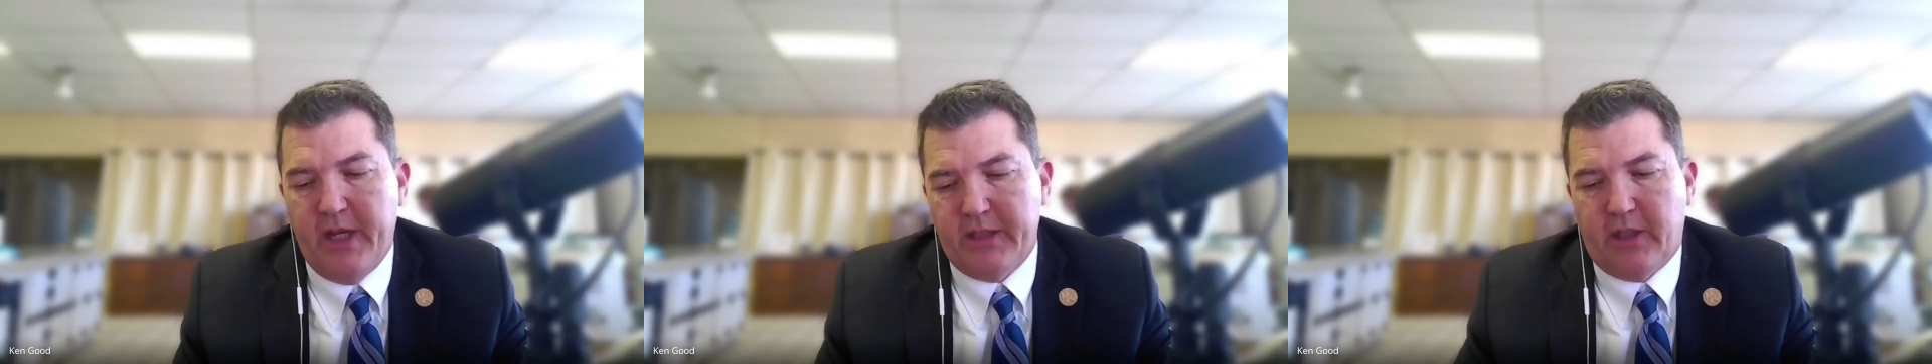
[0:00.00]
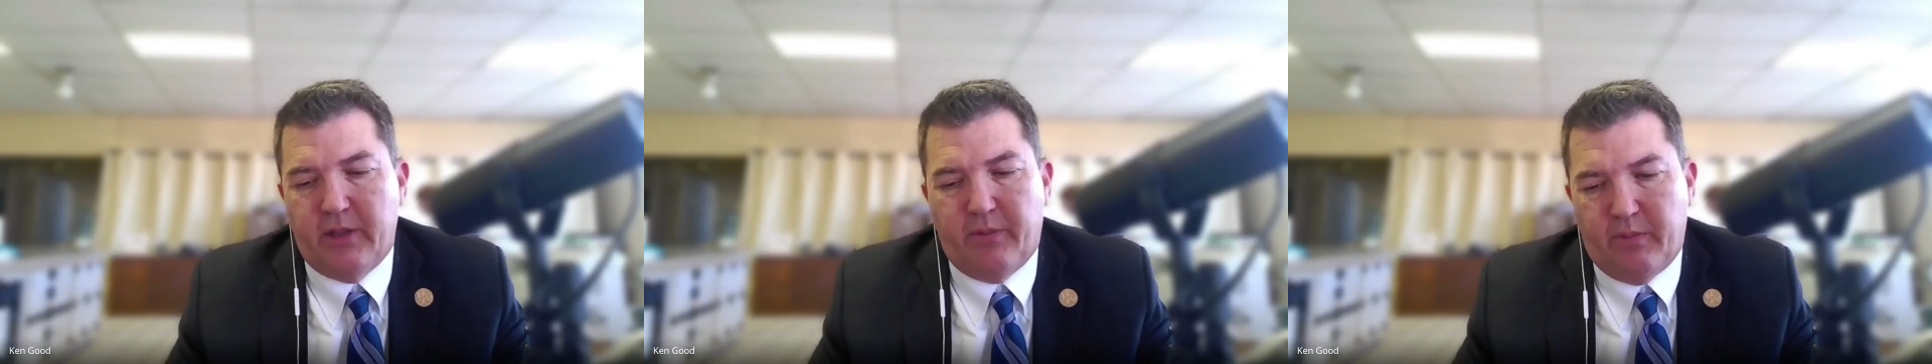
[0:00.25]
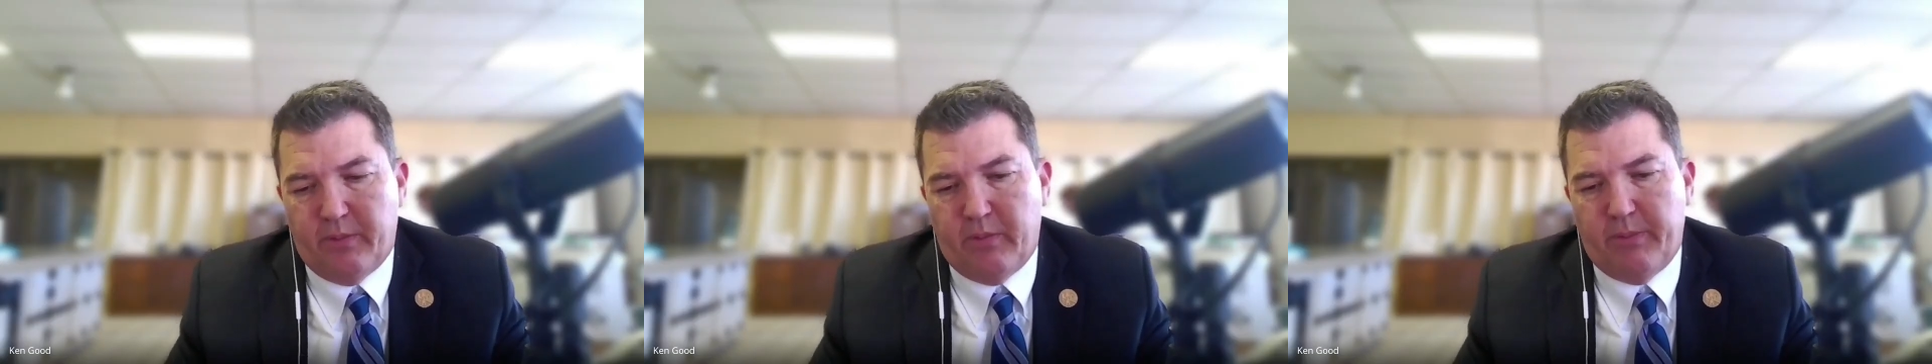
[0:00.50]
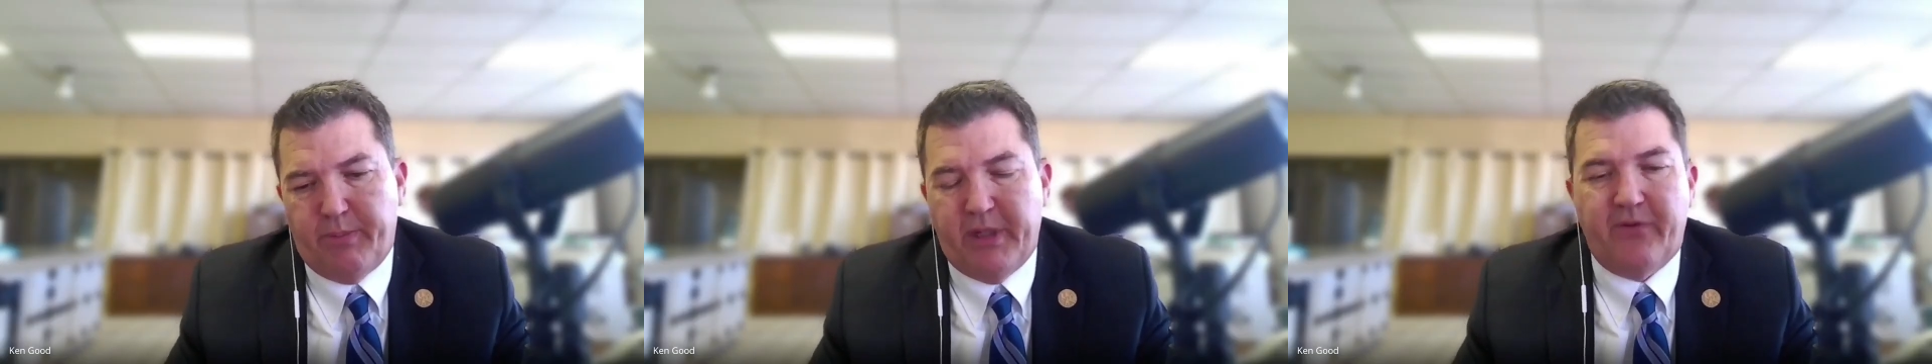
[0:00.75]
It's going to
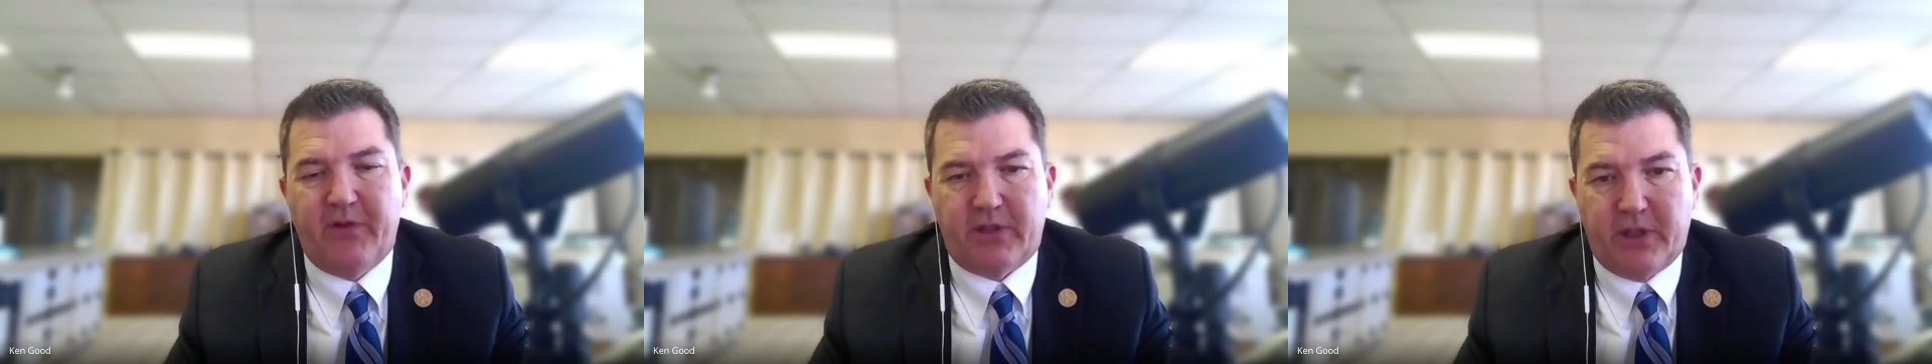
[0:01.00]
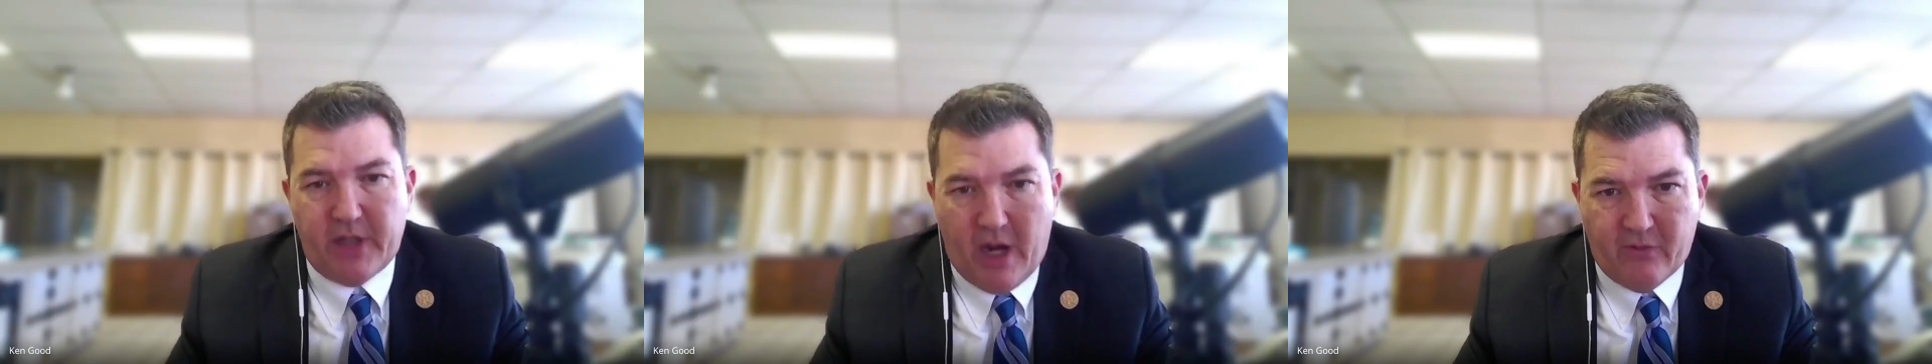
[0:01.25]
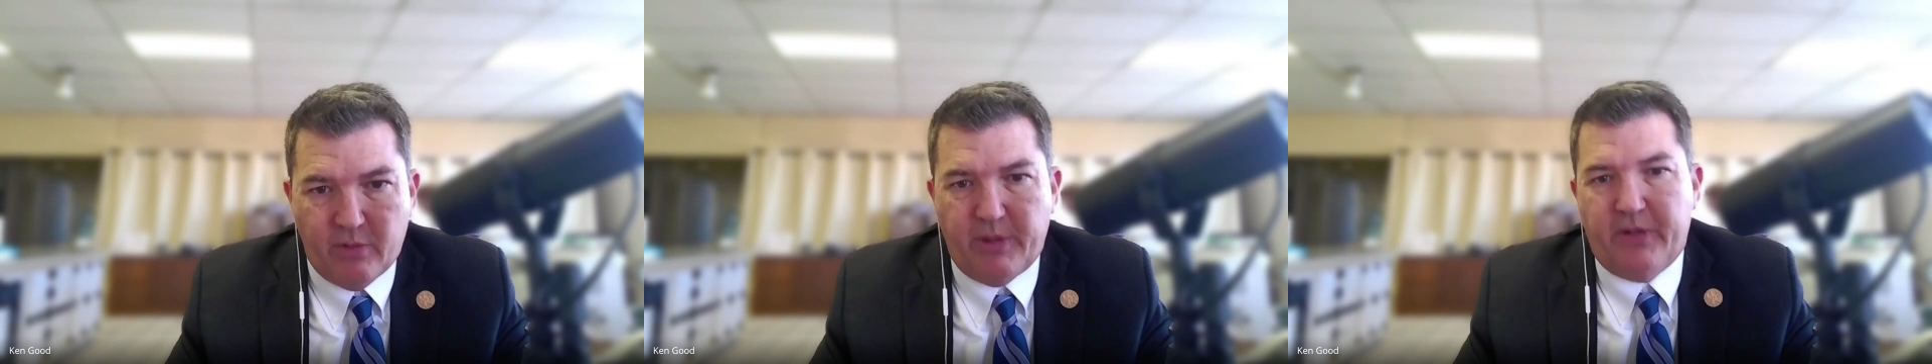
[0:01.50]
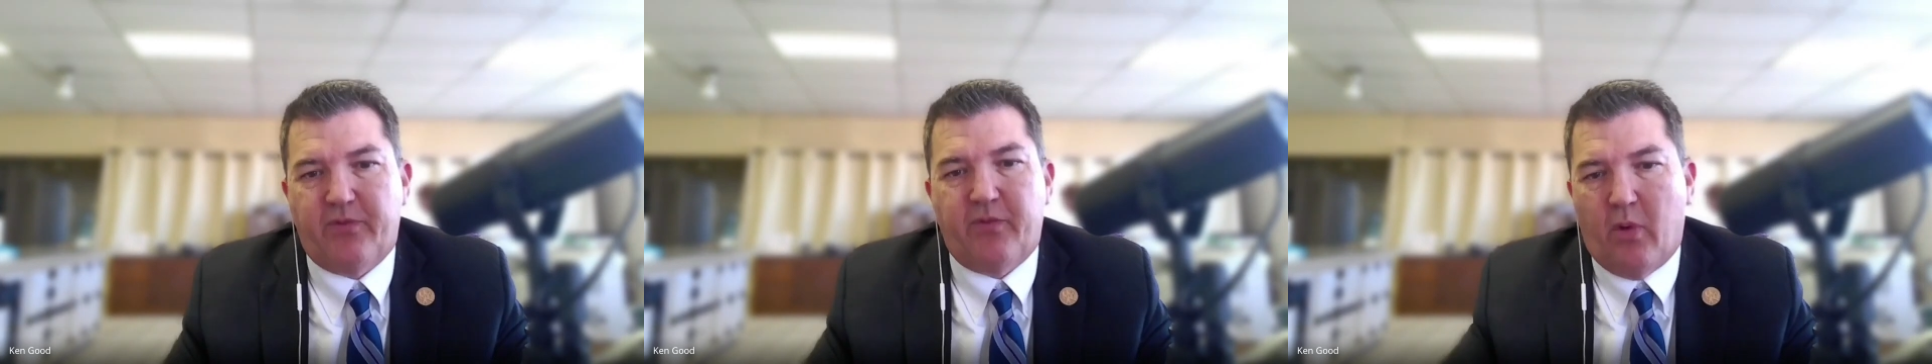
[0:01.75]
benefit the government